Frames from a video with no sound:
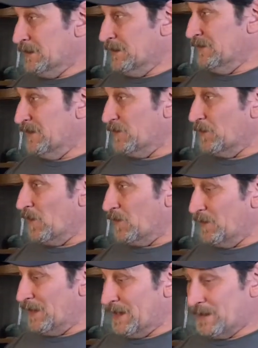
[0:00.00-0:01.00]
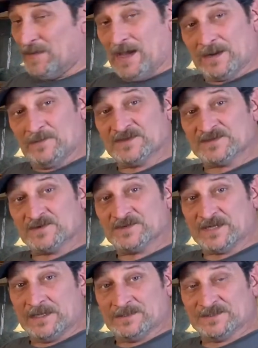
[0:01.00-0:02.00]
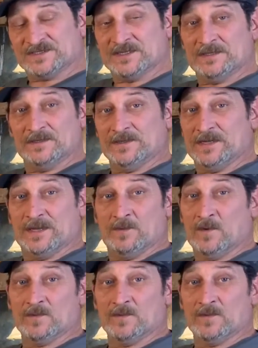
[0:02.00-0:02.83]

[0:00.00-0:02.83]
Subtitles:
The other part we like about them is they're stainless steel and they won't